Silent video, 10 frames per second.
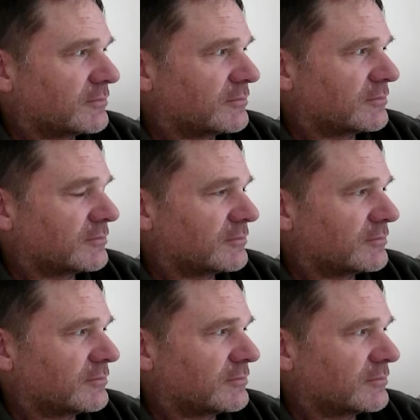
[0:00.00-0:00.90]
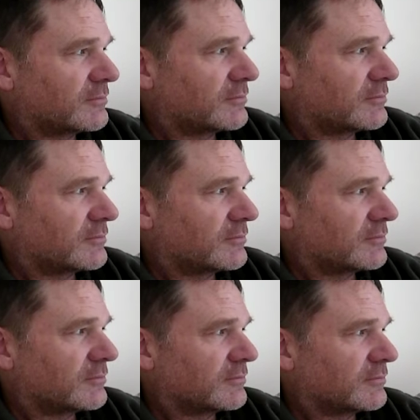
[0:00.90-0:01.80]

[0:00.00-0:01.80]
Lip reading: Nobody speaks.